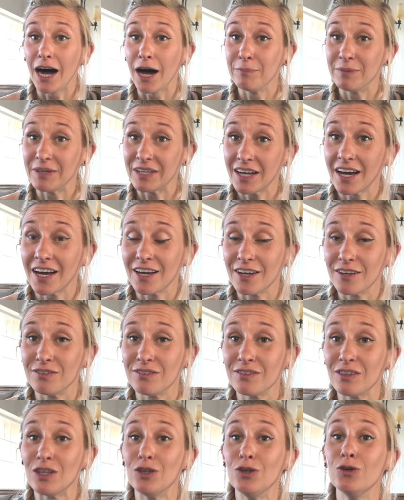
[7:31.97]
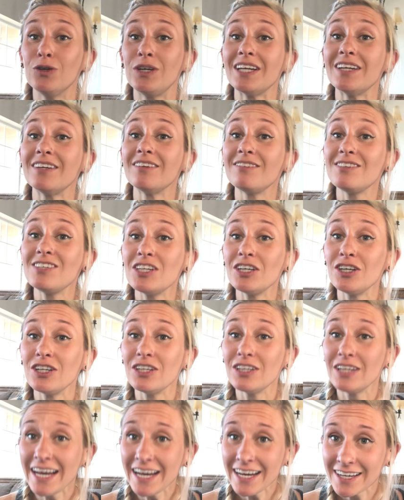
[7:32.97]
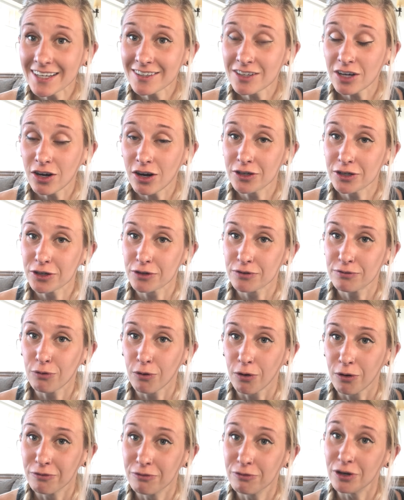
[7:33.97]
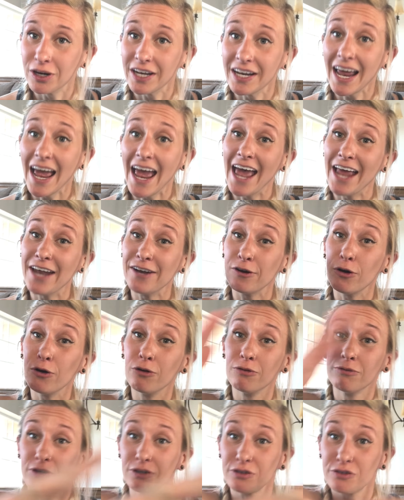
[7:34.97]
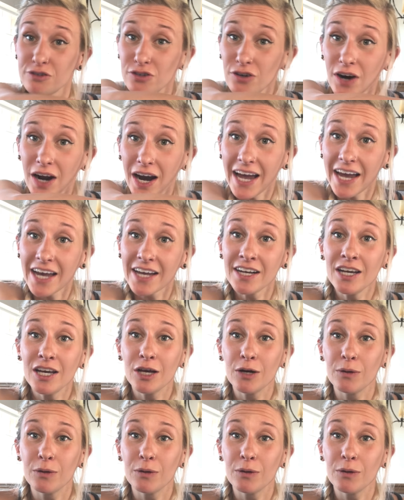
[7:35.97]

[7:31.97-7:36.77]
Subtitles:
because you can still land on your forefoot and overstride,